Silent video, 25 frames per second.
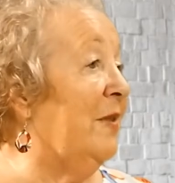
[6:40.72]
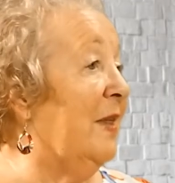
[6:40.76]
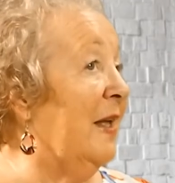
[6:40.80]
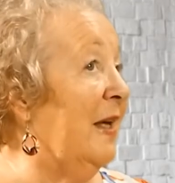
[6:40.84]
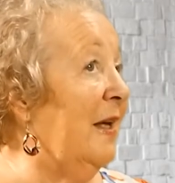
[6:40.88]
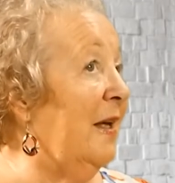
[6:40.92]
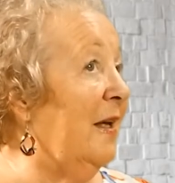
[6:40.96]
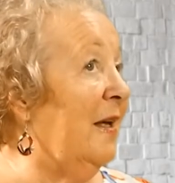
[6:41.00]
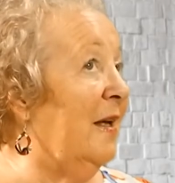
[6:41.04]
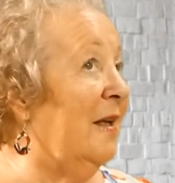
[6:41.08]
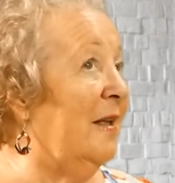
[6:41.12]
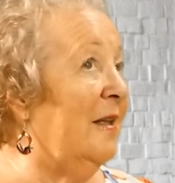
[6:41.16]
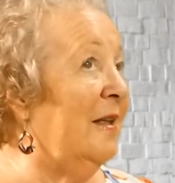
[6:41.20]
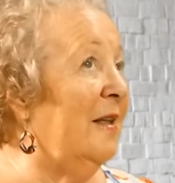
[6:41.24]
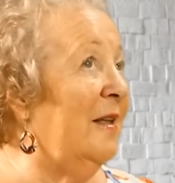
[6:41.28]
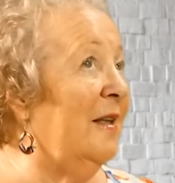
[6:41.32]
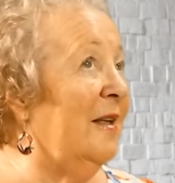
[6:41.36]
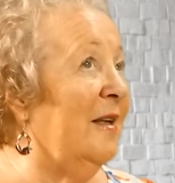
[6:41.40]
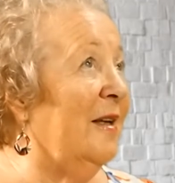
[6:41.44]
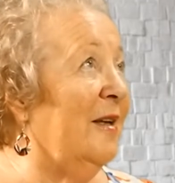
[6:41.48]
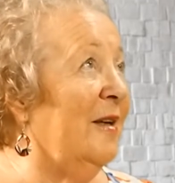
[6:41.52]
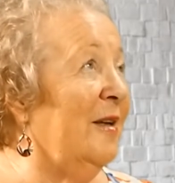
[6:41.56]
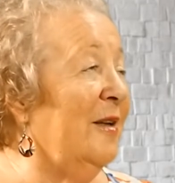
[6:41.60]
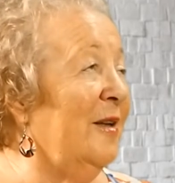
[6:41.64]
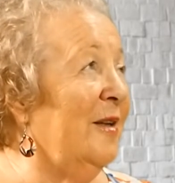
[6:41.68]
they
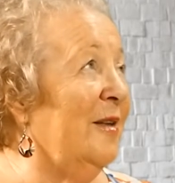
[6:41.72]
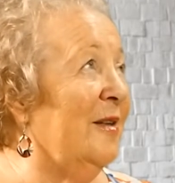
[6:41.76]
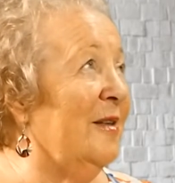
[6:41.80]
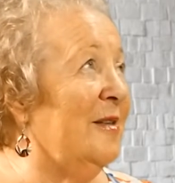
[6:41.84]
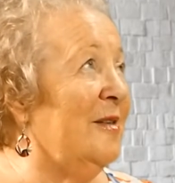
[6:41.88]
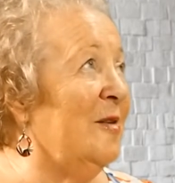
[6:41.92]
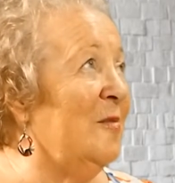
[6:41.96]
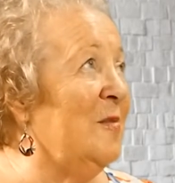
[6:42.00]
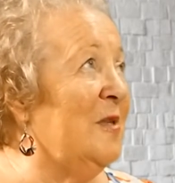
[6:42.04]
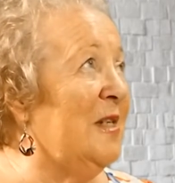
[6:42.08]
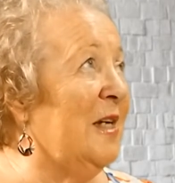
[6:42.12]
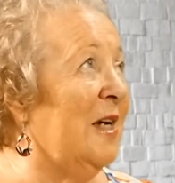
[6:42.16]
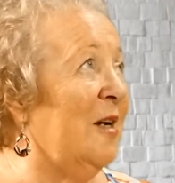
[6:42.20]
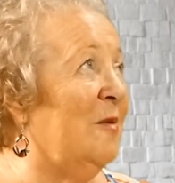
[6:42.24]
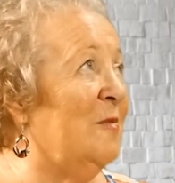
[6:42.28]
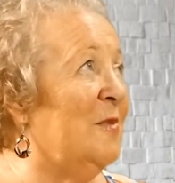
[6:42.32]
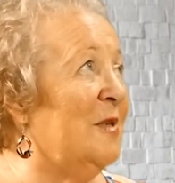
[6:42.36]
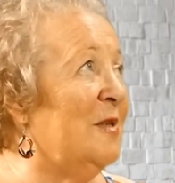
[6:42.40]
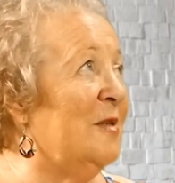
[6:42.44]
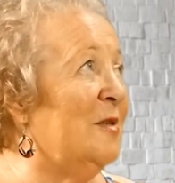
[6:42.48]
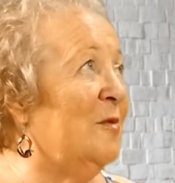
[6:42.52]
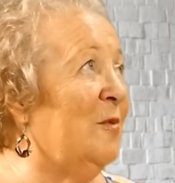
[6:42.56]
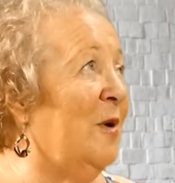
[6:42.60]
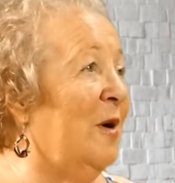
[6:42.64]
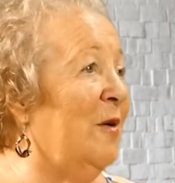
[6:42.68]
sometimes
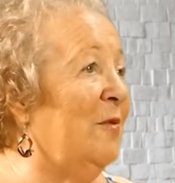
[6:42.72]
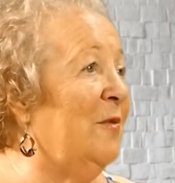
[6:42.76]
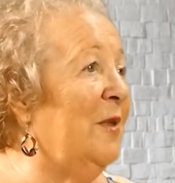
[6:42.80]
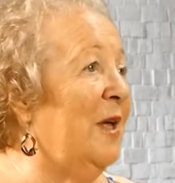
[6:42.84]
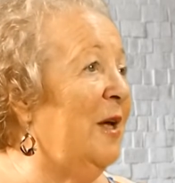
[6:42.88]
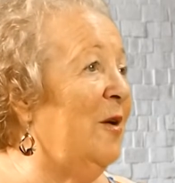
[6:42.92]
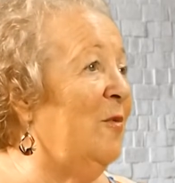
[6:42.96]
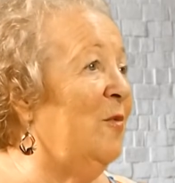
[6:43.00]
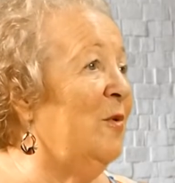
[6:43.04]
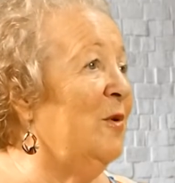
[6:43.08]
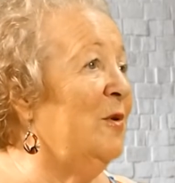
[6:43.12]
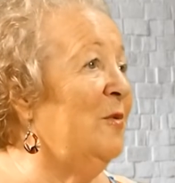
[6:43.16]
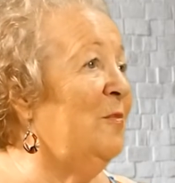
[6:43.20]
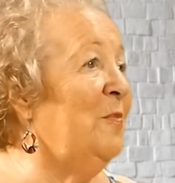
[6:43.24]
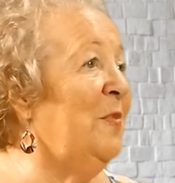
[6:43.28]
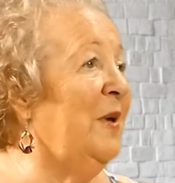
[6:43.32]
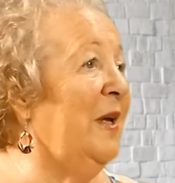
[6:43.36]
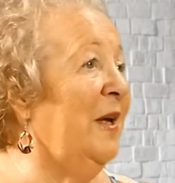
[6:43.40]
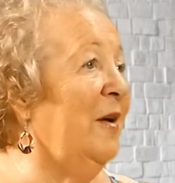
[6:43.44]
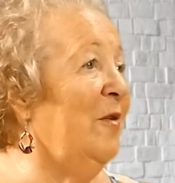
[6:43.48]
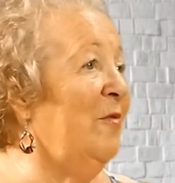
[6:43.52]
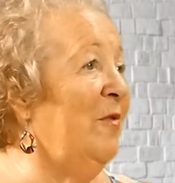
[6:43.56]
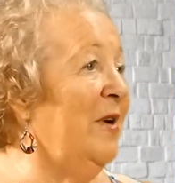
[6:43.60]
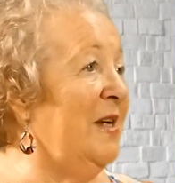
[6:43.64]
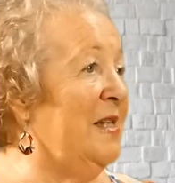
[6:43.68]
as well they would be
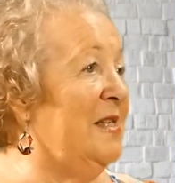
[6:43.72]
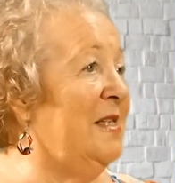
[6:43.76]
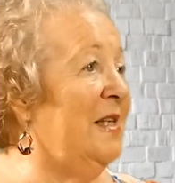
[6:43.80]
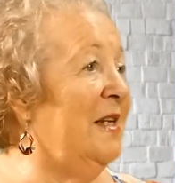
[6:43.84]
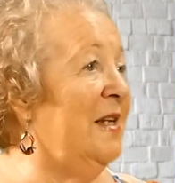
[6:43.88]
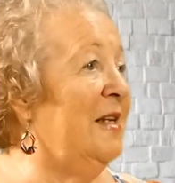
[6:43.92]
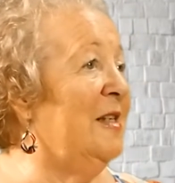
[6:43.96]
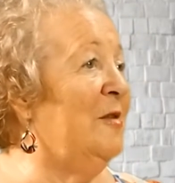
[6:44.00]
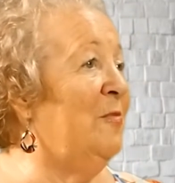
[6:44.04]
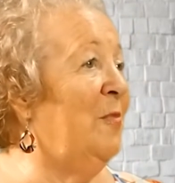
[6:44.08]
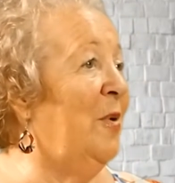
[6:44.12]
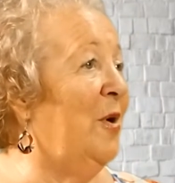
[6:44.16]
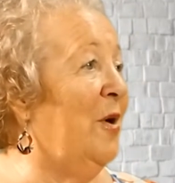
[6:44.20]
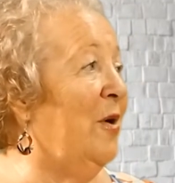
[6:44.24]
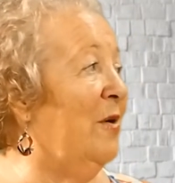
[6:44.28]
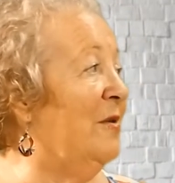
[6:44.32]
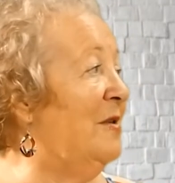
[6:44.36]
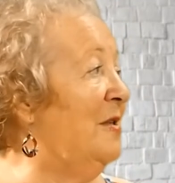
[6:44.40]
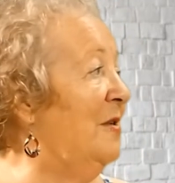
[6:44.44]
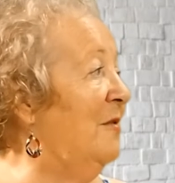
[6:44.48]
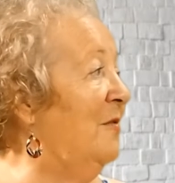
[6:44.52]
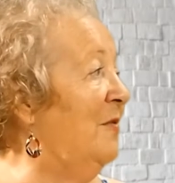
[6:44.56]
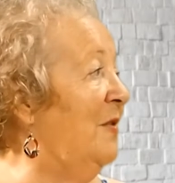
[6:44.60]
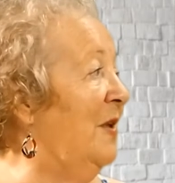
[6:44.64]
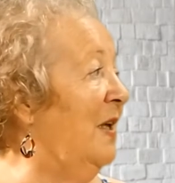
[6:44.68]
arrested as part
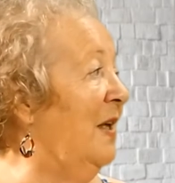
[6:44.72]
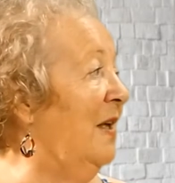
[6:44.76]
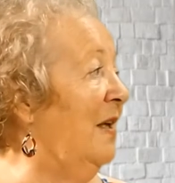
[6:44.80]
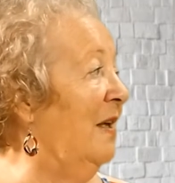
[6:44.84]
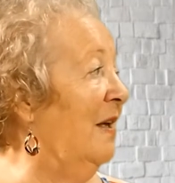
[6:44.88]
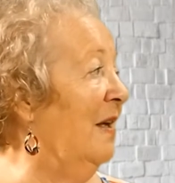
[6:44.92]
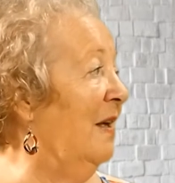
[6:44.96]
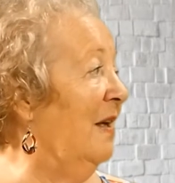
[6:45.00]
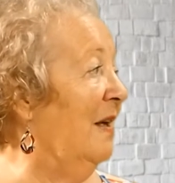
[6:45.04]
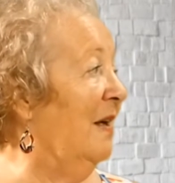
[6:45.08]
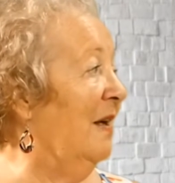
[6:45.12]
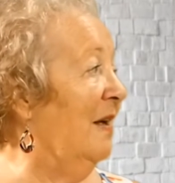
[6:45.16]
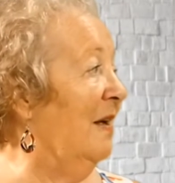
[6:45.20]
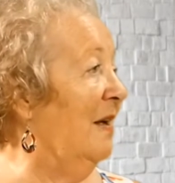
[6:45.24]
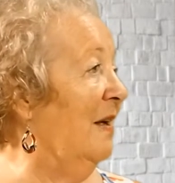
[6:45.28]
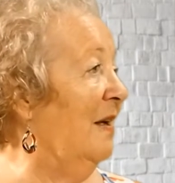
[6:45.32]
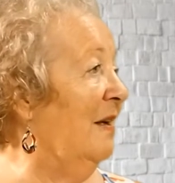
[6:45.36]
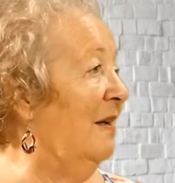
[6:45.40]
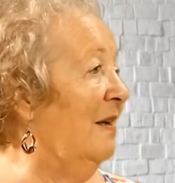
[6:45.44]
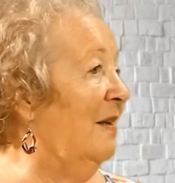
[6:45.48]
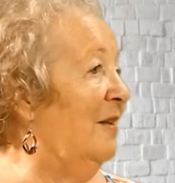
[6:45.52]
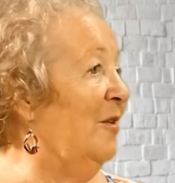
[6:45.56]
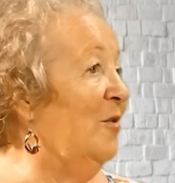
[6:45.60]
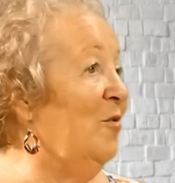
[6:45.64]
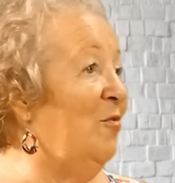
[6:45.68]
of the
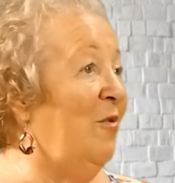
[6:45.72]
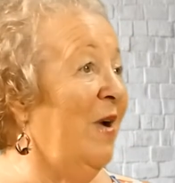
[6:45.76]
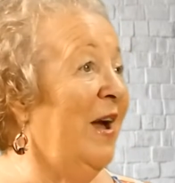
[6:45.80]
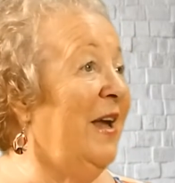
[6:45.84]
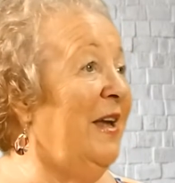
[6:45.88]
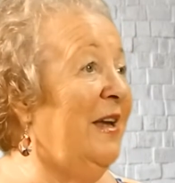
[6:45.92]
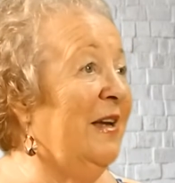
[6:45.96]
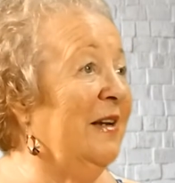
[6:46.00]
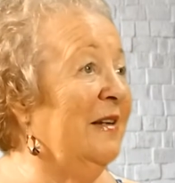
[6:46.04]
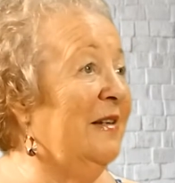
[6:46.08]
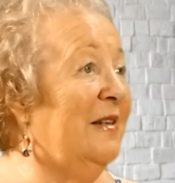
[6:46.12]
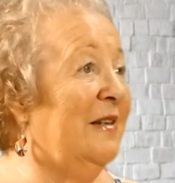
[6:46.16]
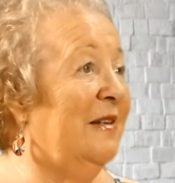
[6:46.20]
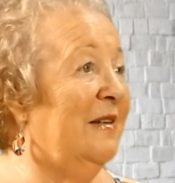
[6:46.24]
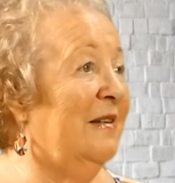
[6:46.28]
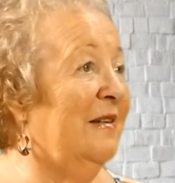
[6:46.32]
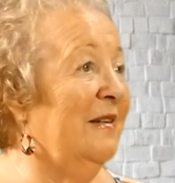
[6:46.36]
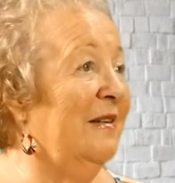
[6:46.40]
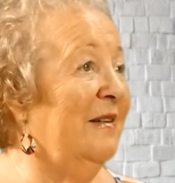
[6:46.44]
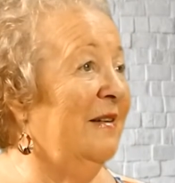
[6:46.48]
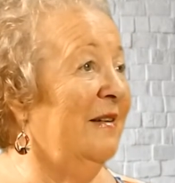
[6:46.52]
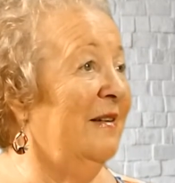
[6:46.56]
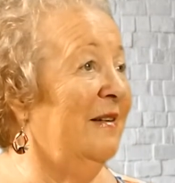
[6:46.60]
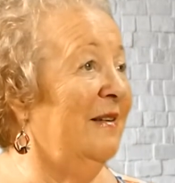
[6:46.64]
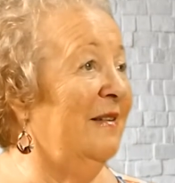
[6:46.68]
raid.
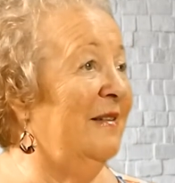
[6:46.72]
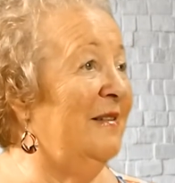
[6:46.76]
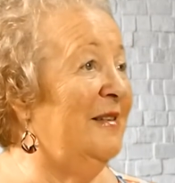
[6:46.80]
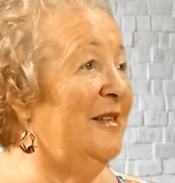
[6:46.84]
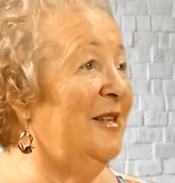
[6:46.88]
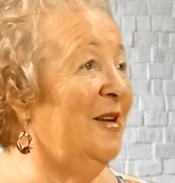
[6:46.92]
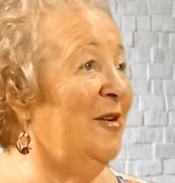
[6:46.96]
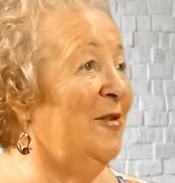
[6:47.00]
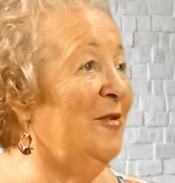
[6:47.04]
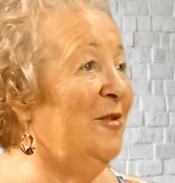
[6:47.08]
So